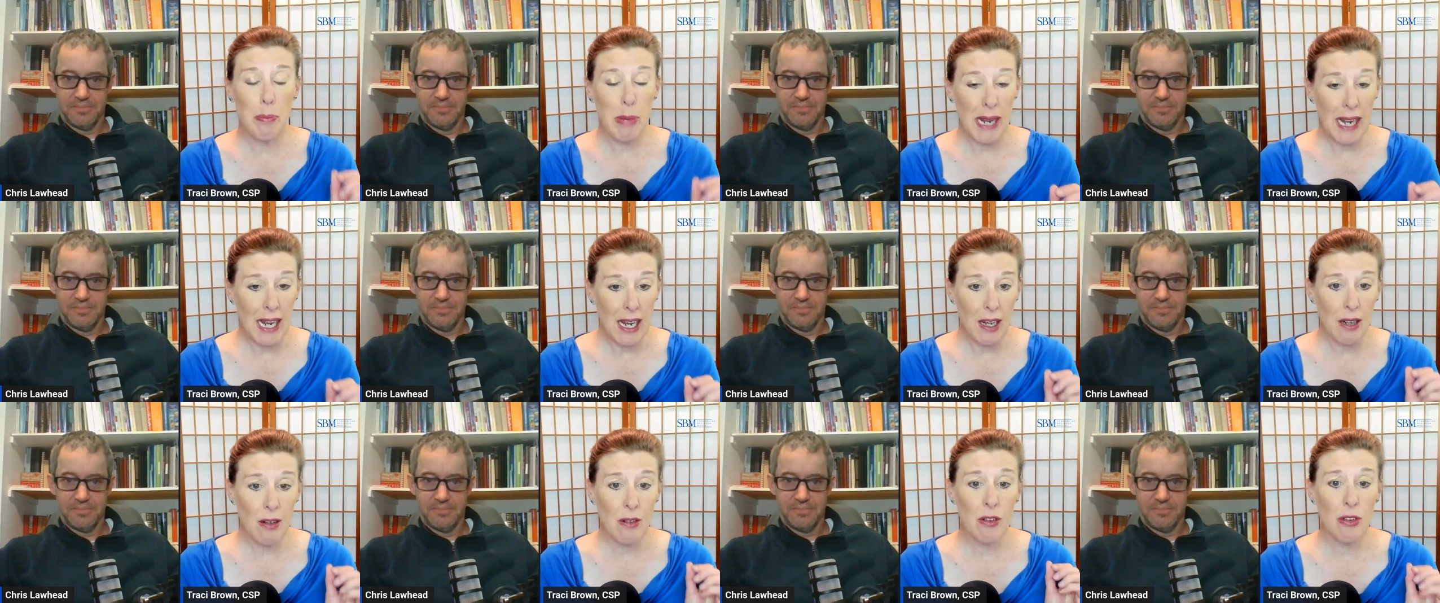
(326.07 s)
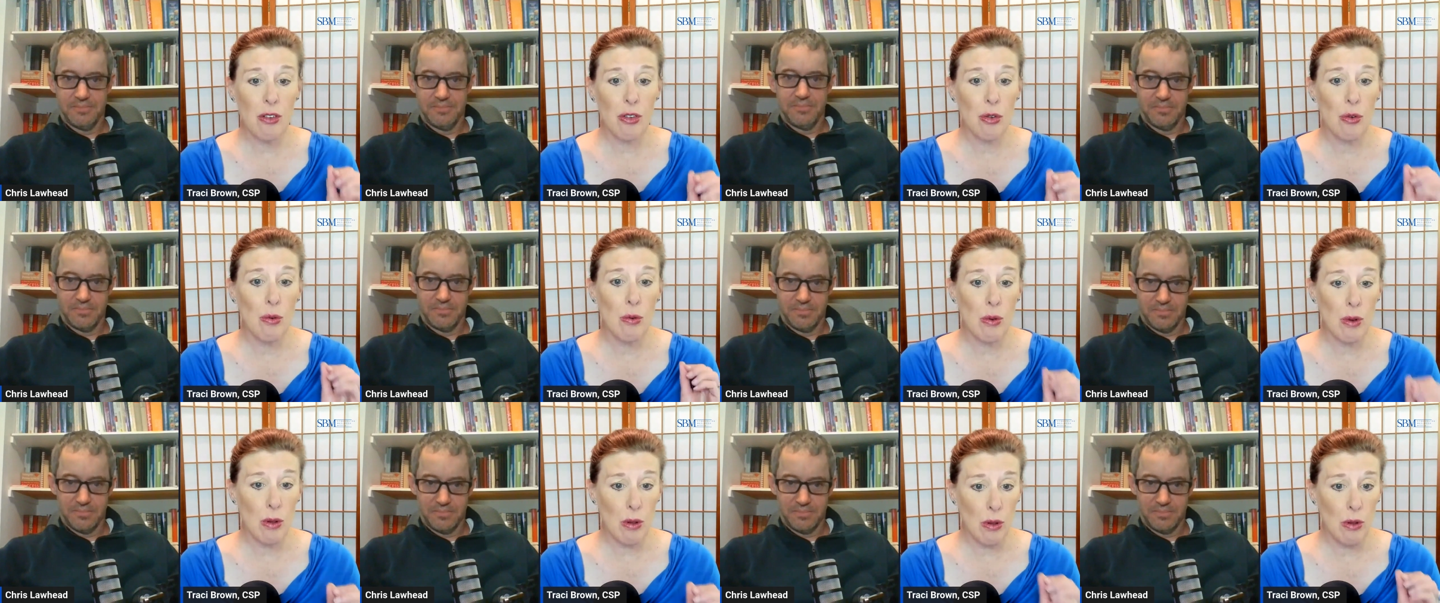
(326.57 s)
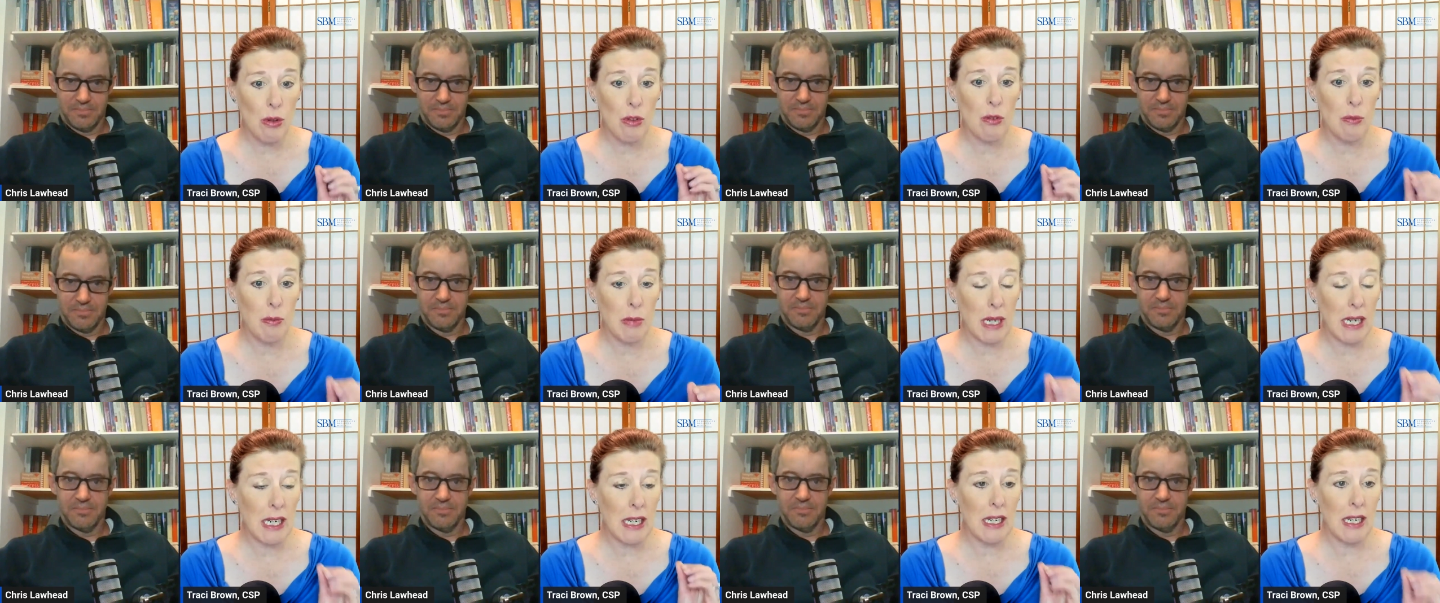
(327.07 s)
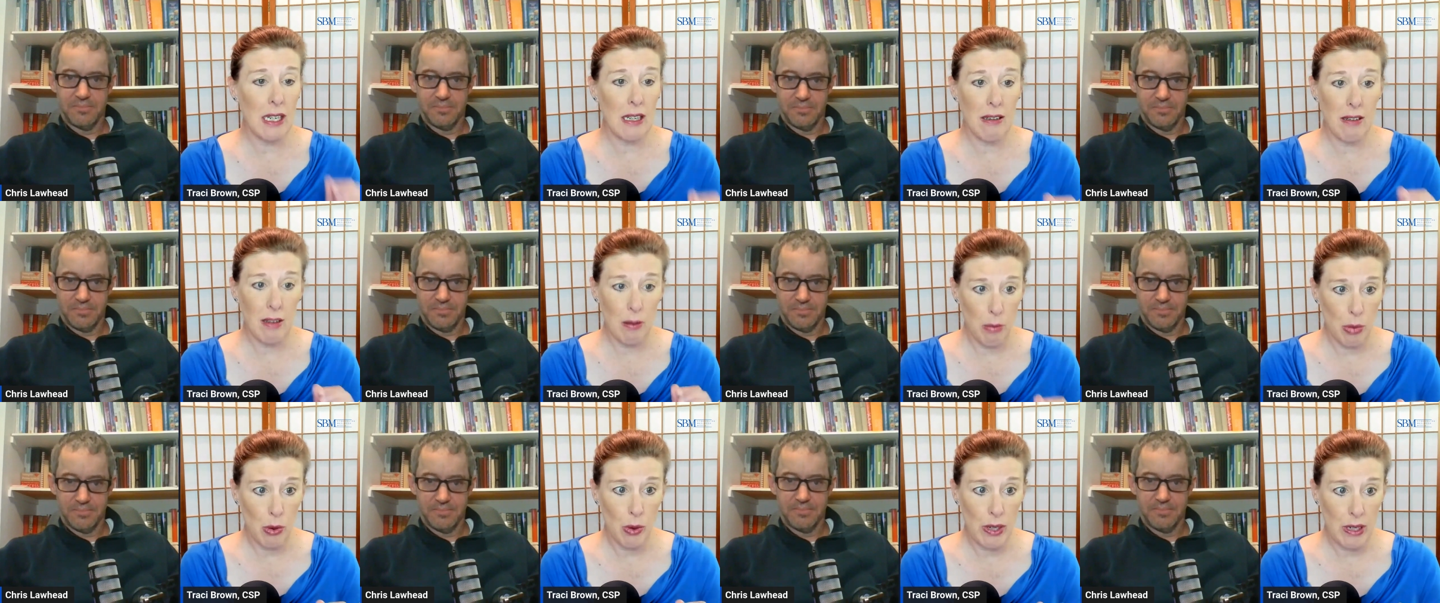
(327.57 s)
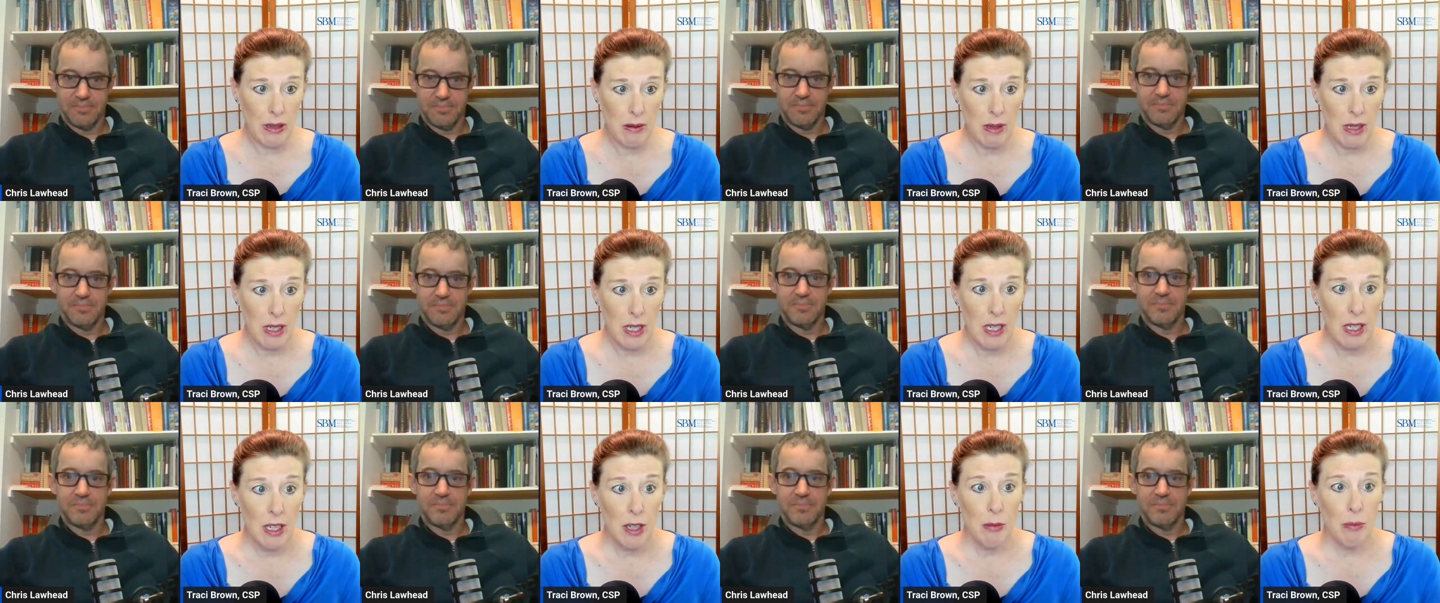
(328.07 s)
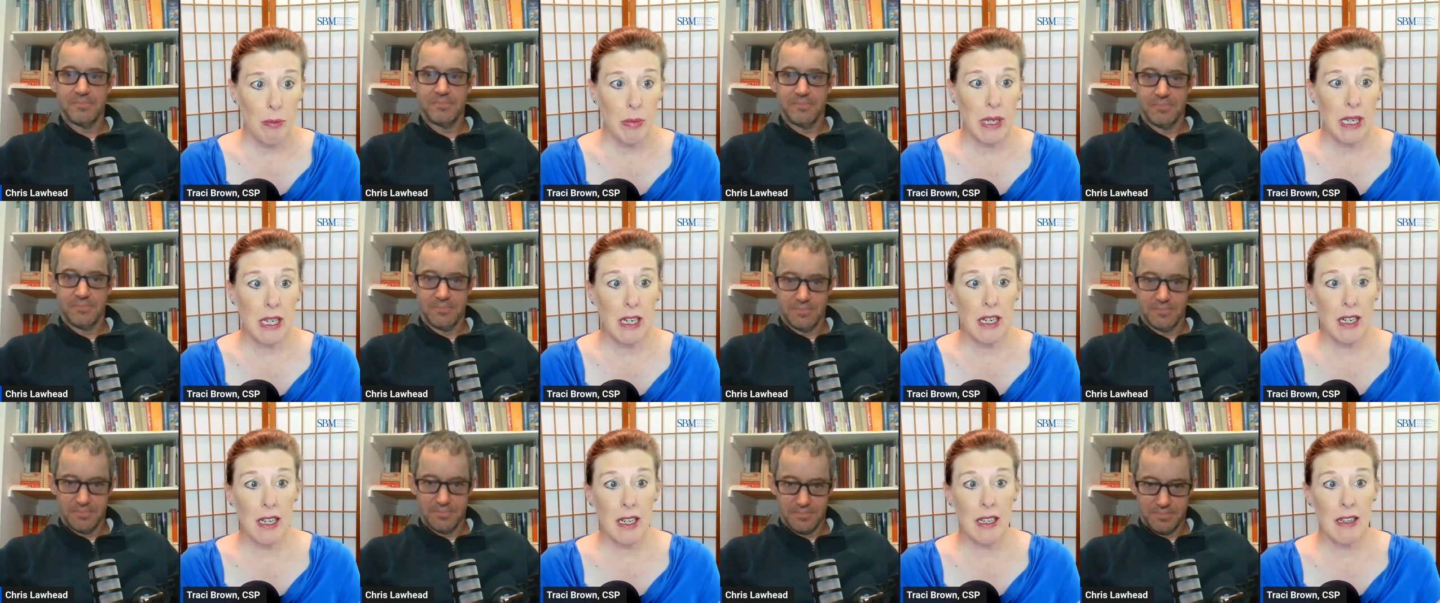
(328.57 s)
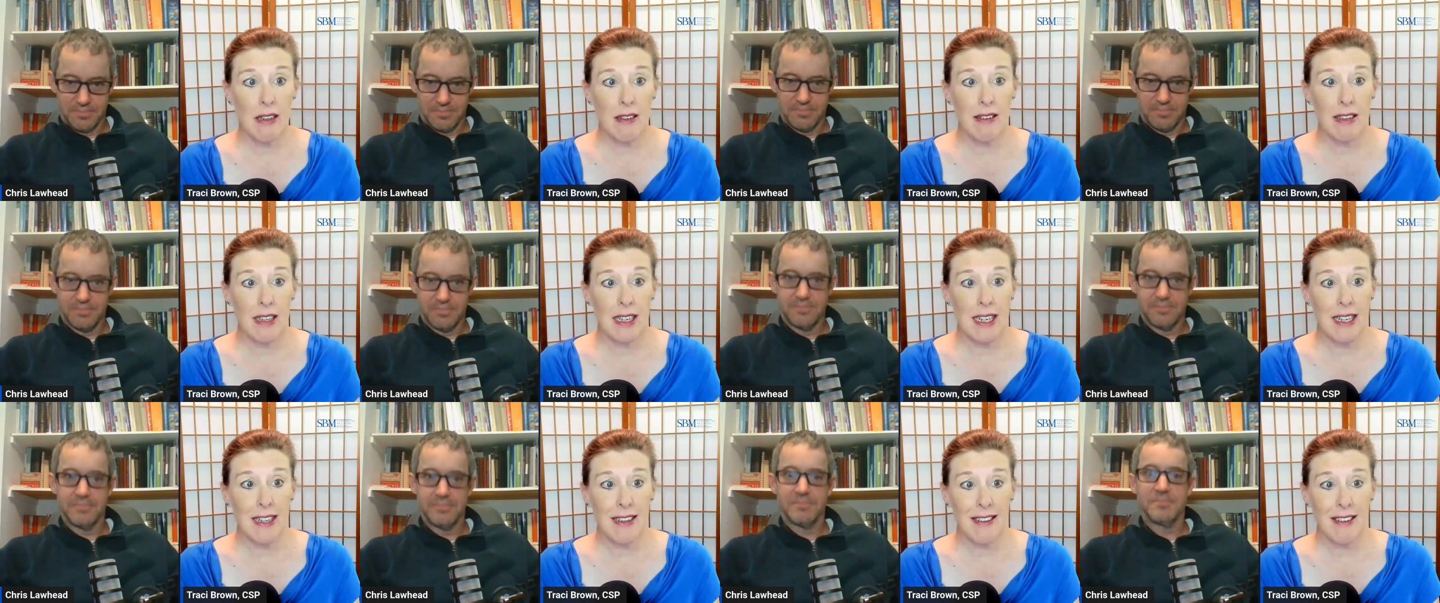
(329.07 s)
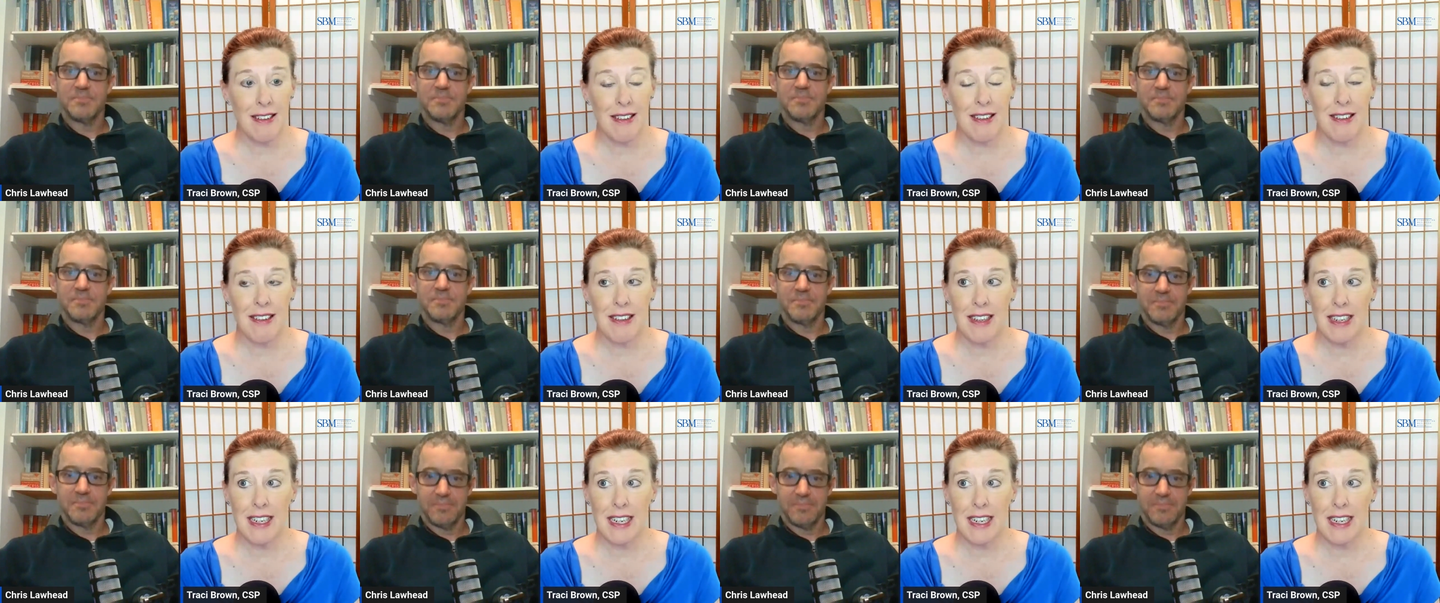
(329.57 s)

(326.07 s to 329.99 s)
Speaker 1: bound to lose money at some point, because it's